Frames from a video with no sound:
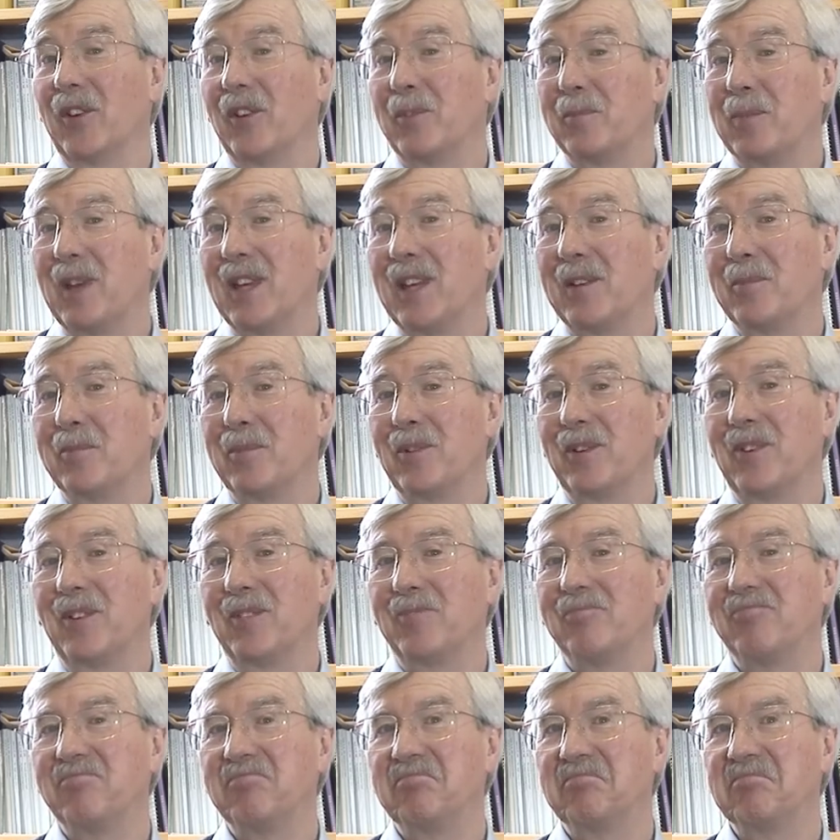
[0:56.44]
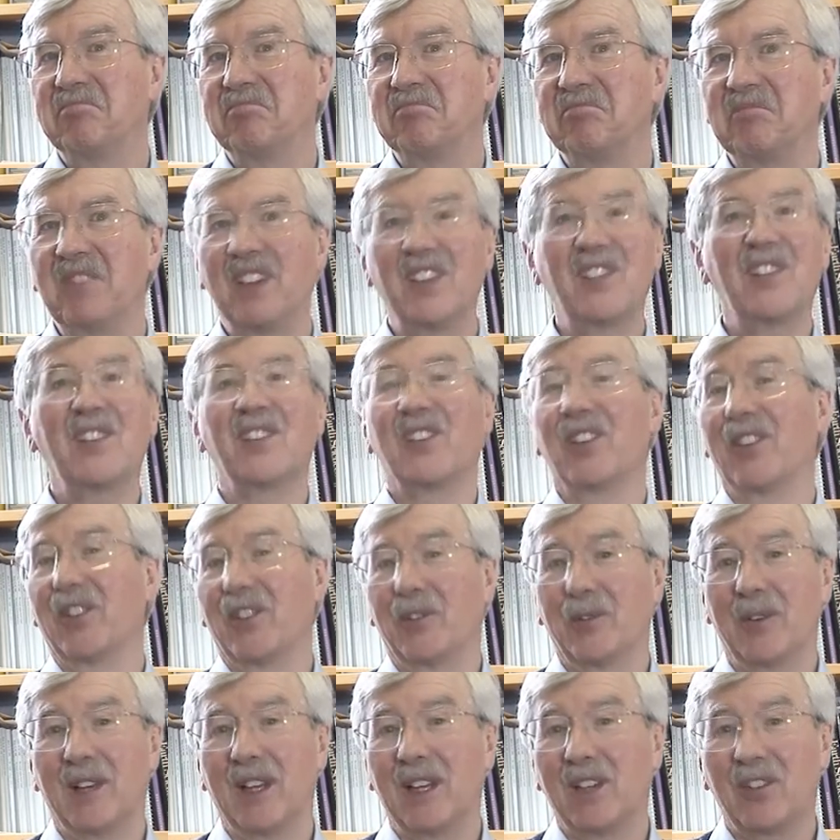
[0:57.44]
most people isn't
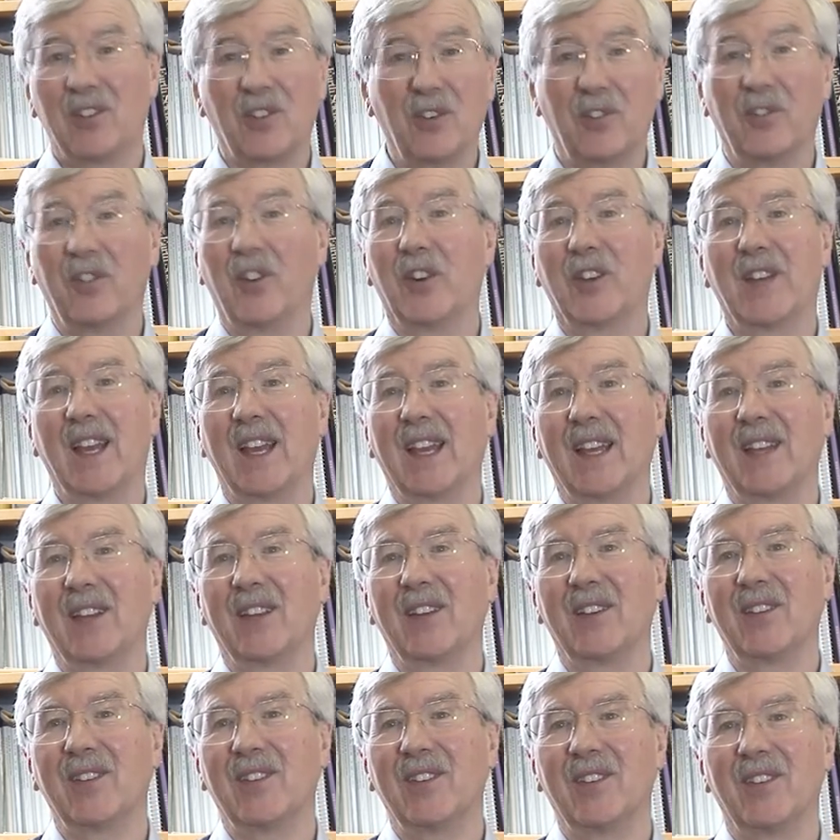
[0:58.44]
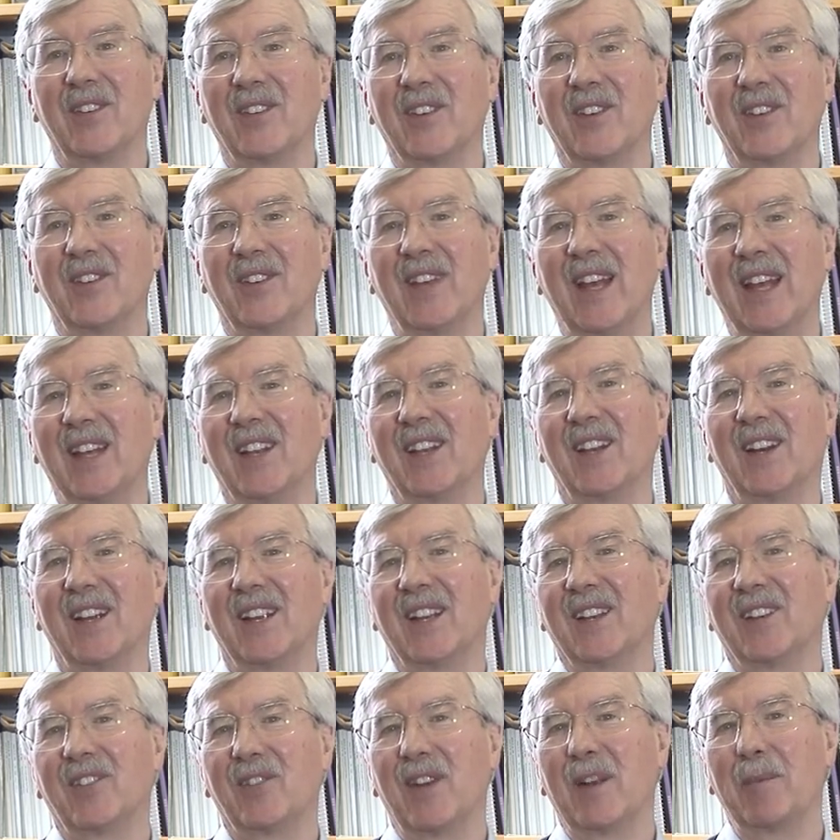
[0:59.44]
earthquakes or volcanoes or those
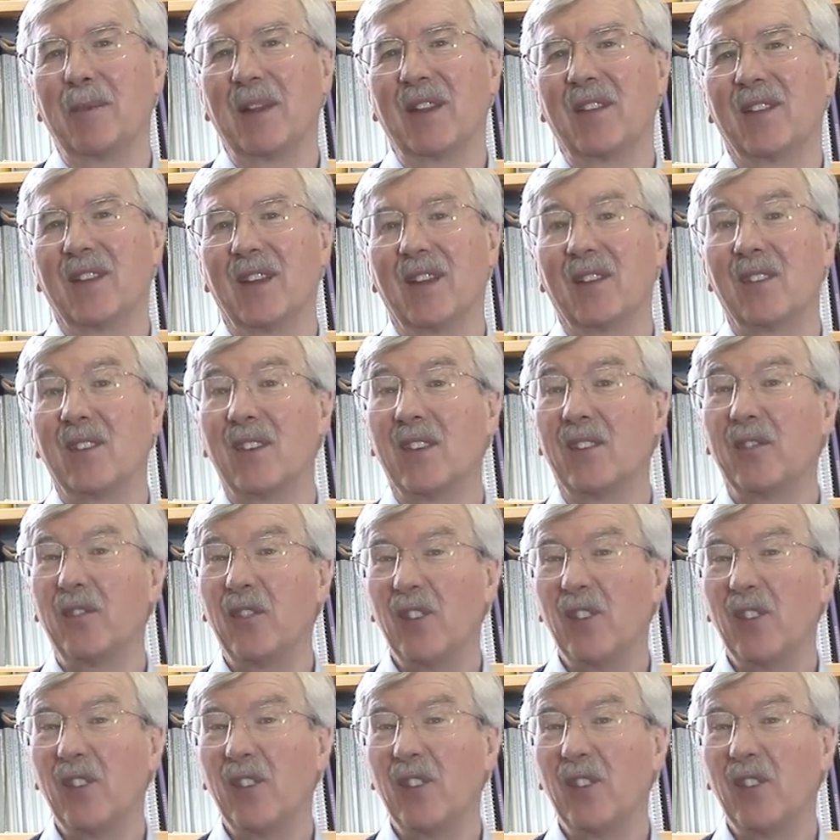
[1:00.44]
headline-grabbing things, it's